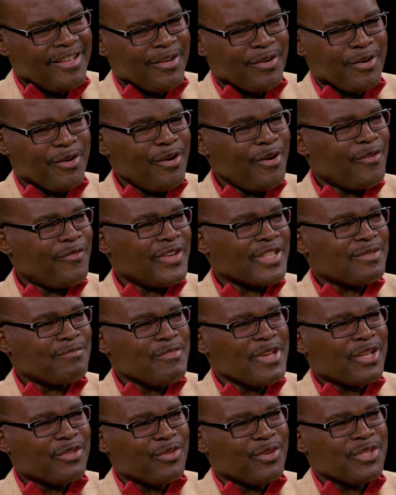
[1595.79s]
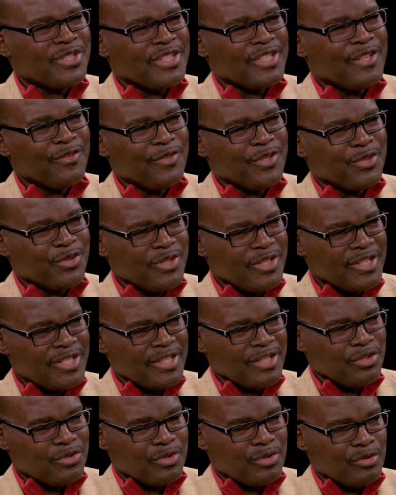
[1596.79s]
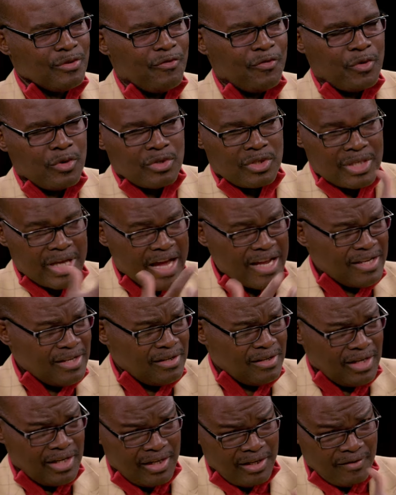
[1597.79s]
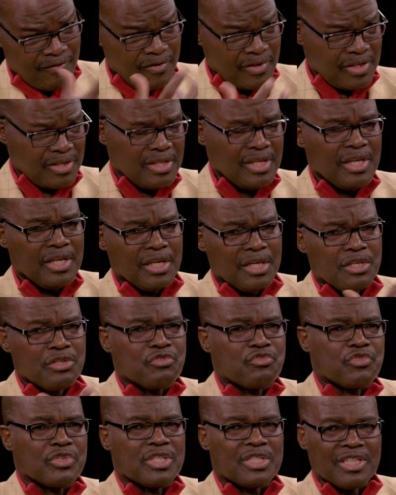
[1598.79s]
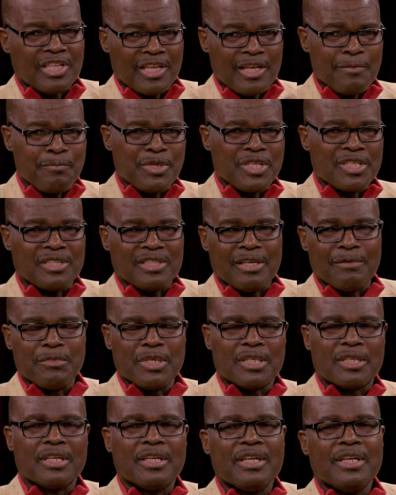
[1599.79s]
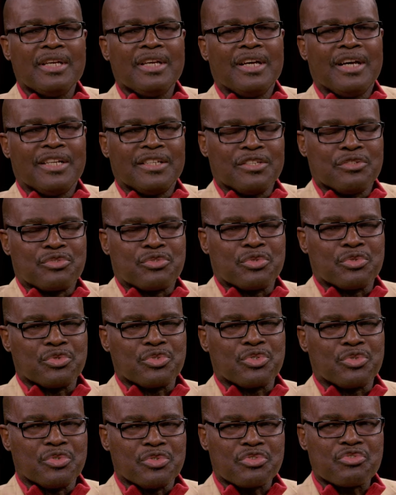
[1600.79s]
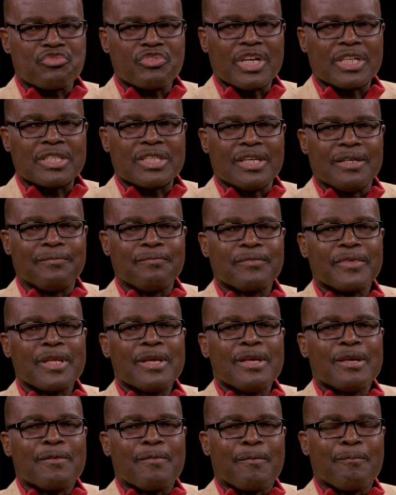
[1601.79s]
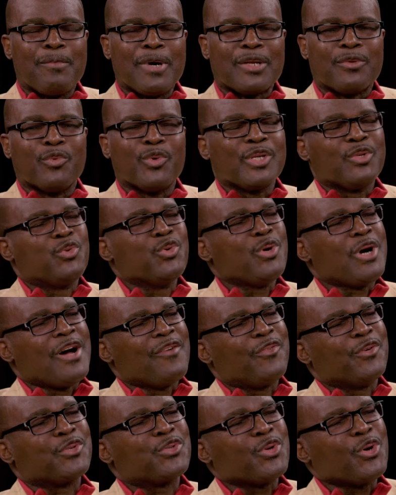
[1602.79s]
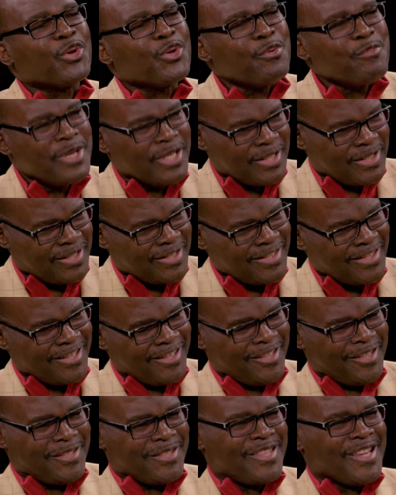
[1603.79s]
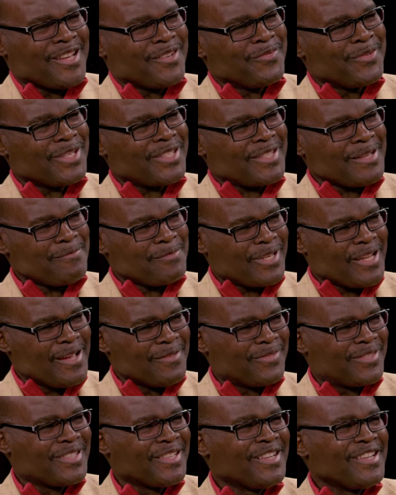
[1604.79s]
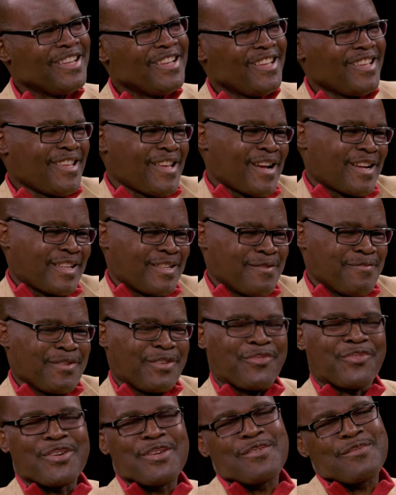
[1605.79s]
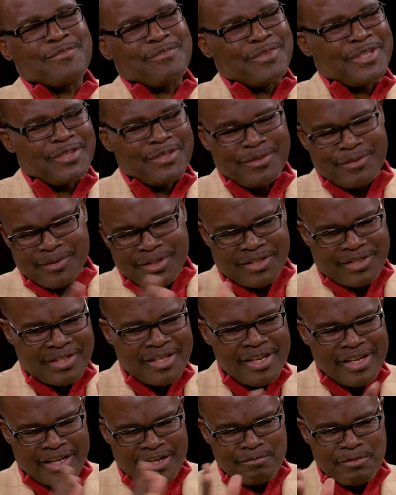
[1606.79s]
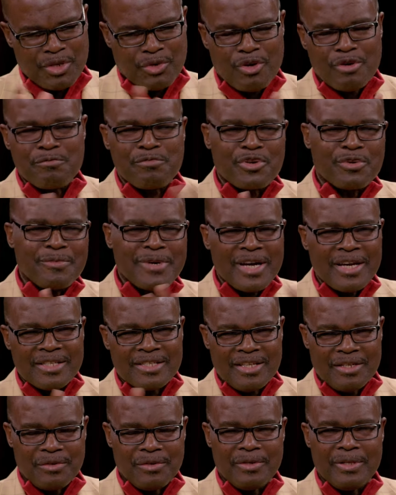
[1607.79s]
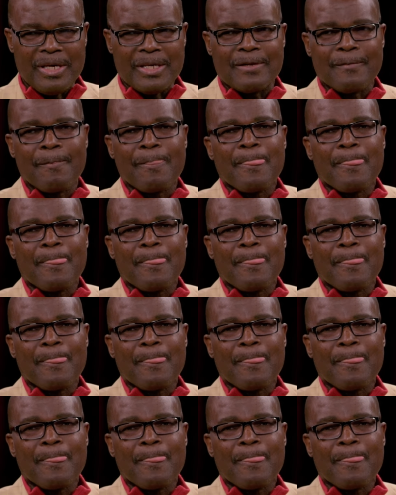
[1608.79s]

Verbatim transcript: All of us make those individual decisions, of yeah. course, under a very interesting epistemic and institutional structure. Mm. But we do have autonomies mm-hmm. that we sometimes academic freedom, academic freedom, you know, which can be compromised and mm. all that.